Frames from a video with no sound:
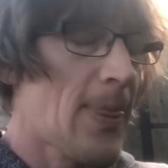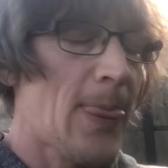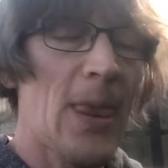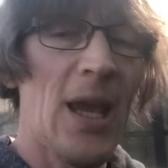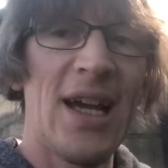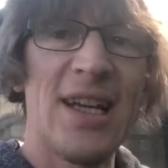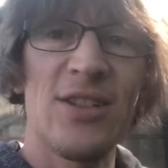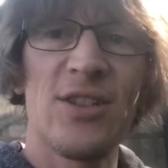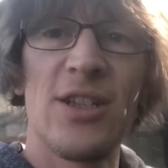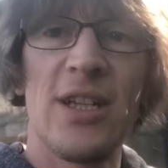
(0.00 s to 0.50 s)

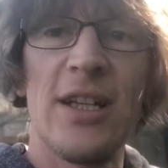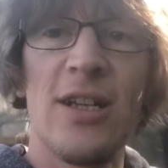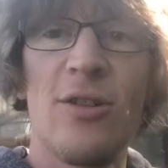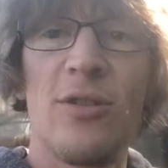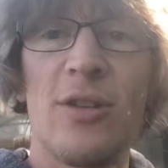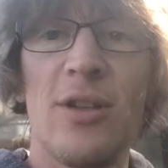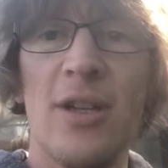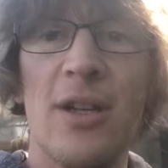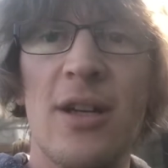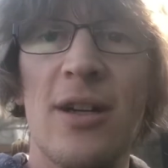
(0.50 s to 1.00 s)
Actually,
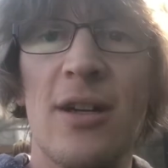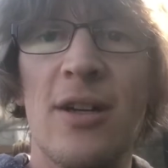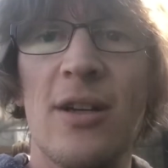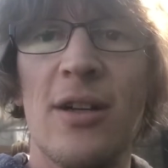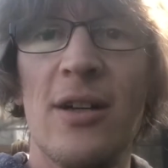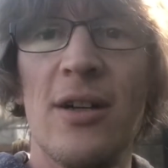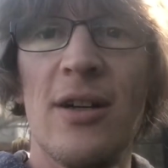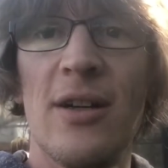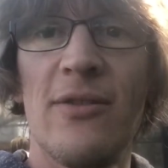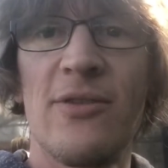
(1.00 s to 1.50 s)

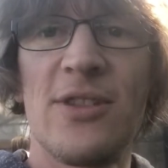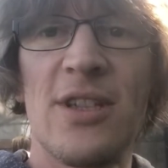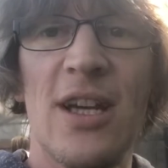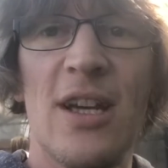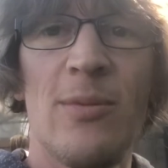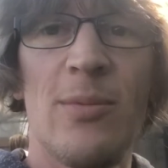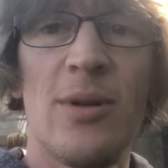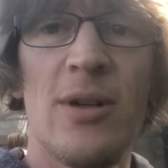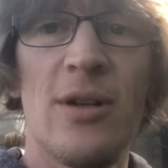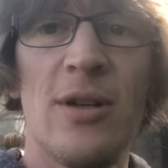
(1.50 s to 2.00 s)
I've set
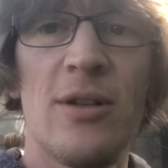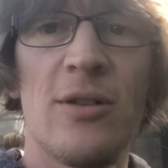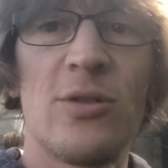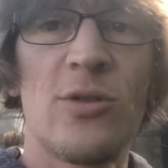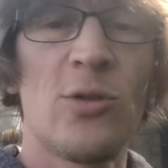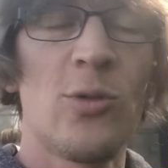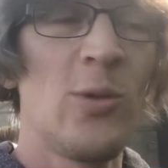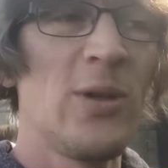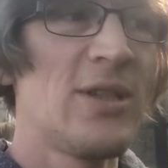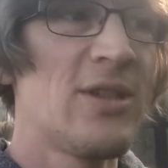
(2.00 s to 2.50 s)
up a
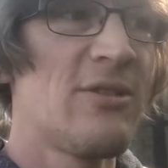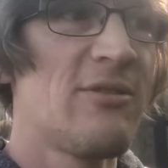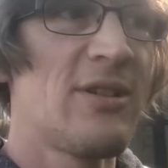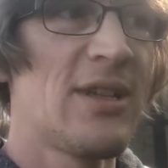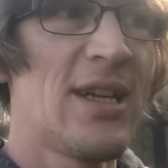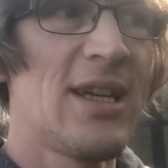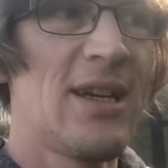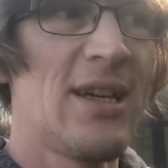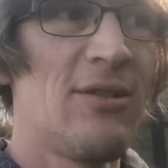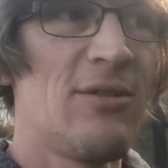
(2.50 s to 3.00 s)
Twitter
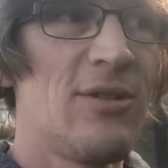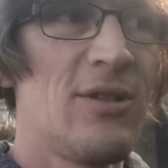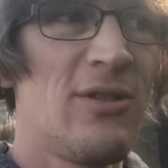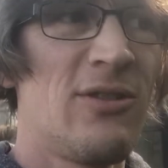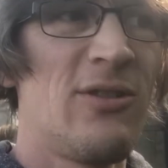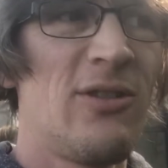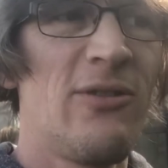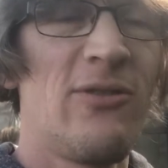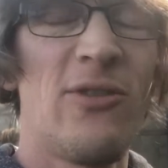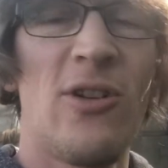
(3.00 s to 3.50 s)
account. If
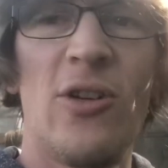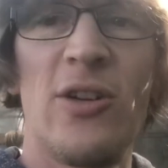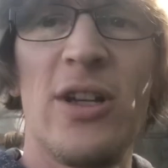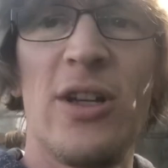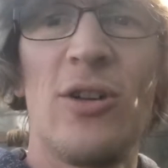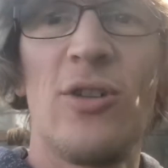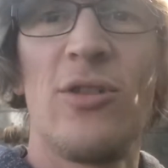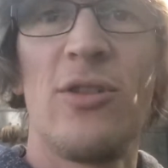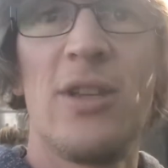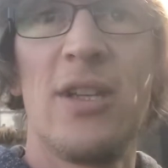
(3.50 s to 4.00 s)
you find it
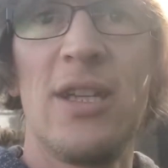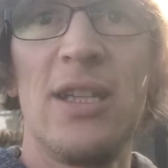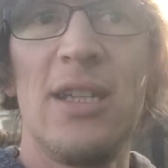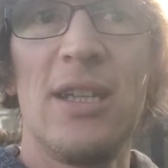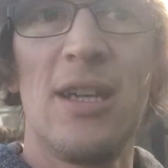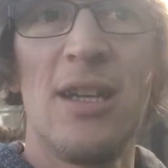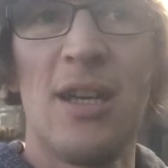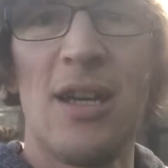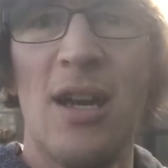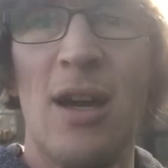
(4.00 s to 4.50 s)
on the
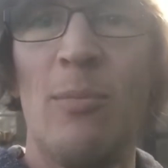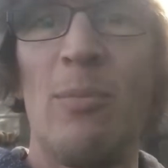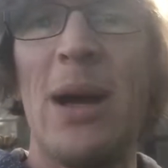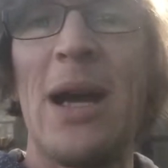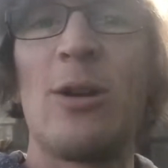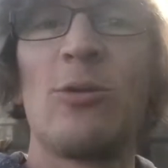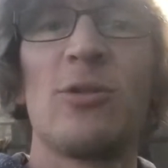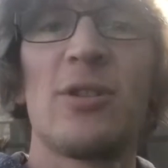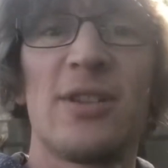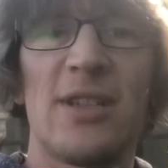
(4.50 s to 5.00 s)

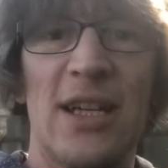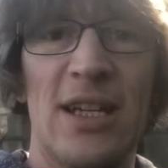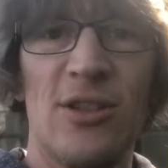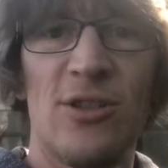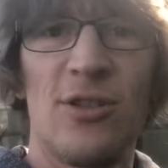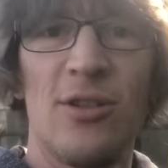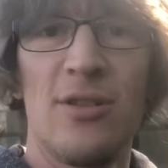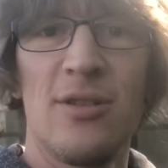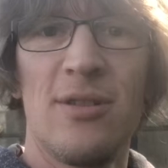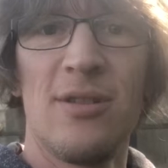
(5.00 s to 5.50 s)
About
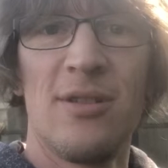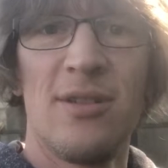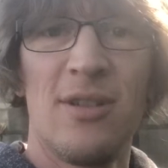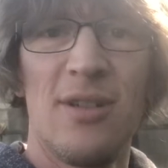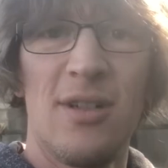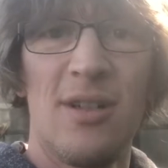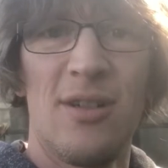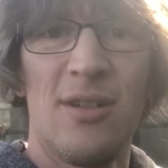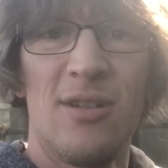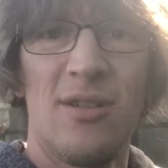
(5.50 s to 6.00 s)
section
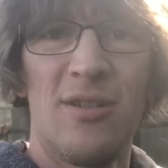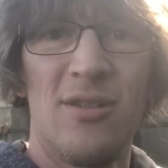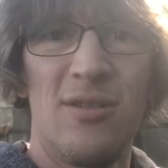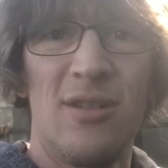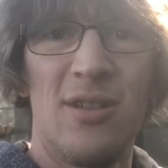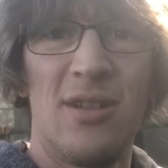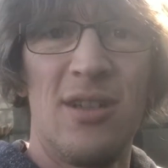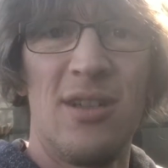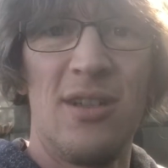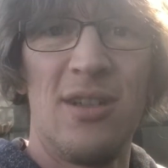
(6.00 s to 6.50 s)
on the
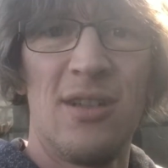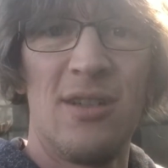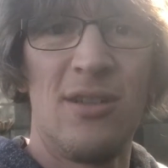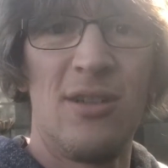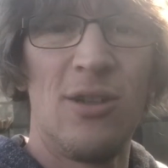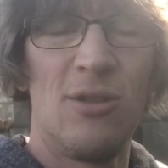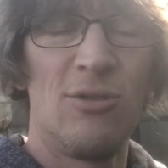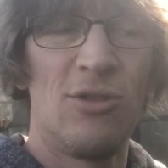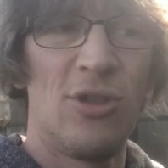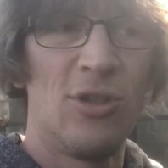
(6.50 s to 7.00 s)

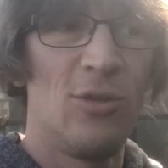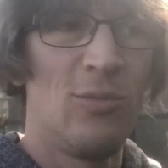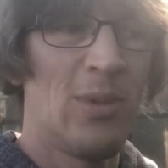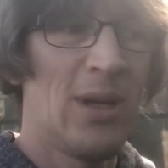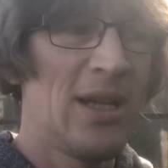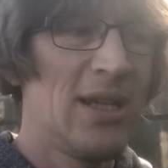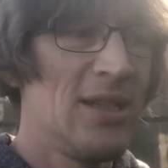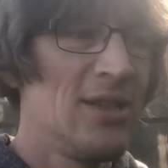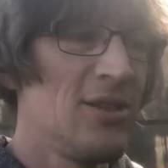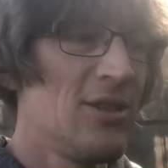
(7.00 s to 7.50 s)
YouTube
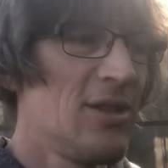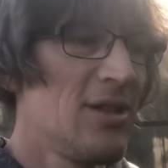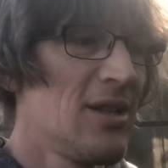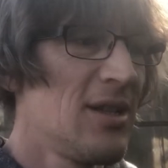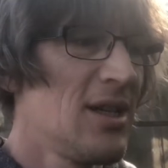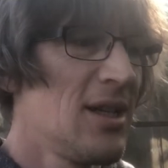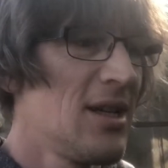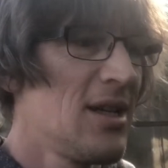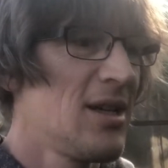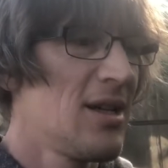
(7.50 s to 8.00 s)
page,
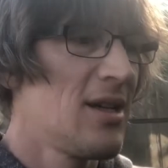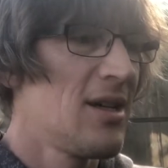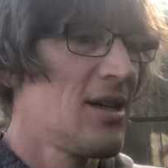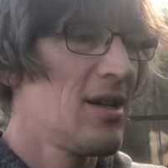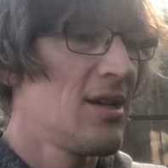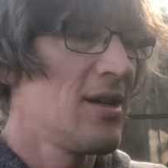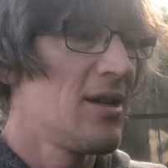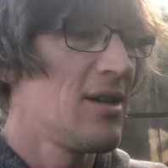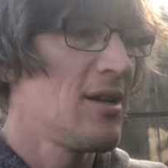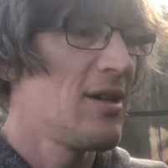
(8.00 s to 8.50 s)

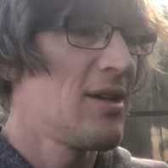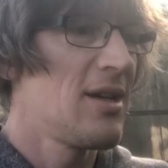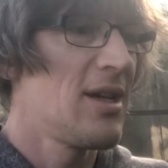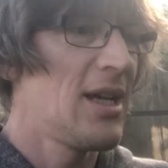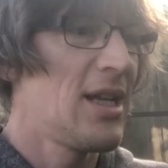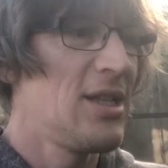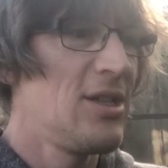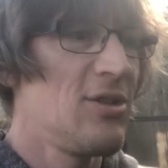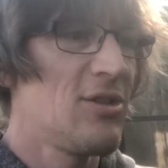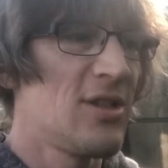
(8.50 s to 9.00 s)

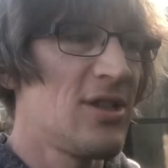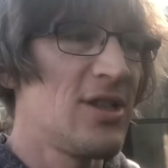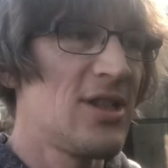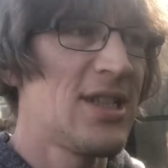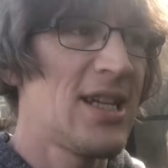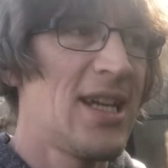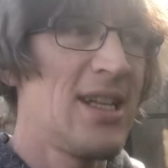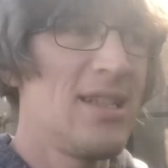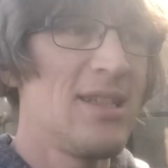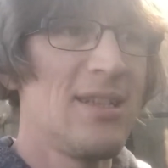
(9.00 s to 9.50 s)
and you can
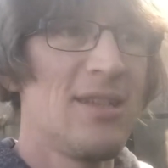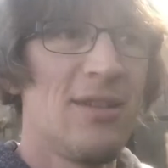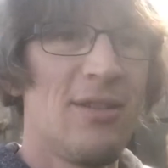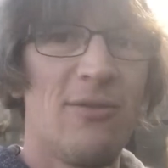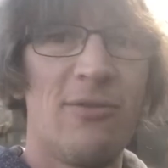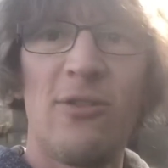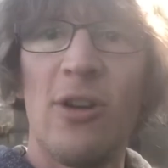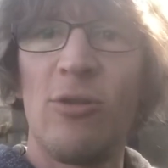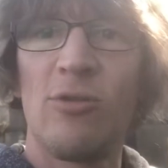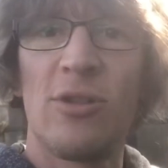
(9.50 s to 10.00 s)
send
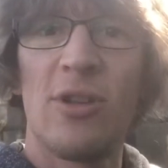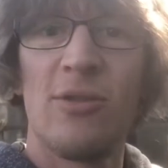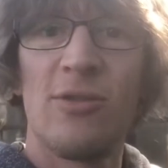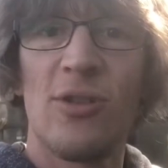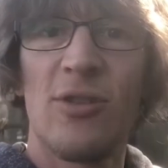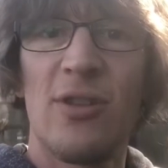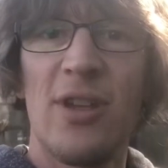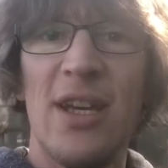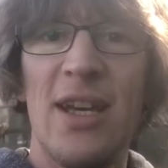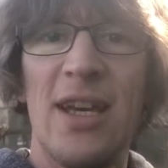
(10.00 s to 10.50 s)
photos
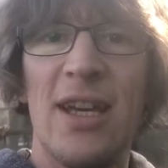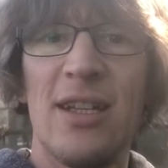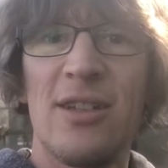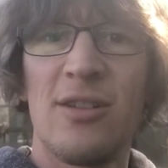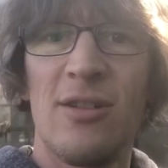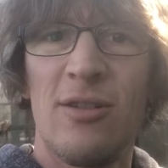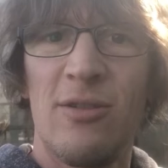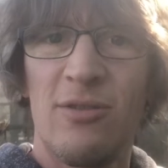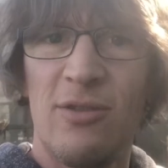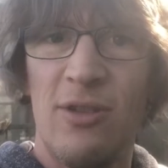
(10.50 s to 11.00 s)
on there,
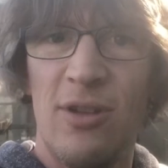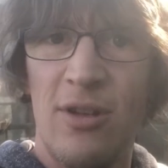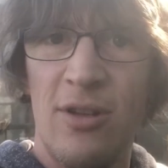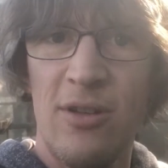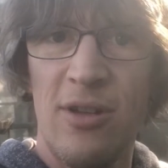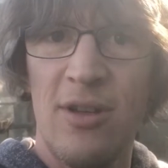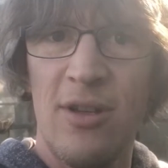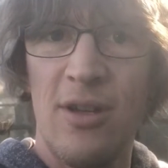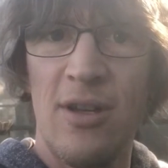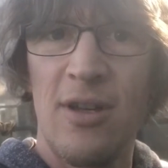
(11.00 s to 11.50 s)
like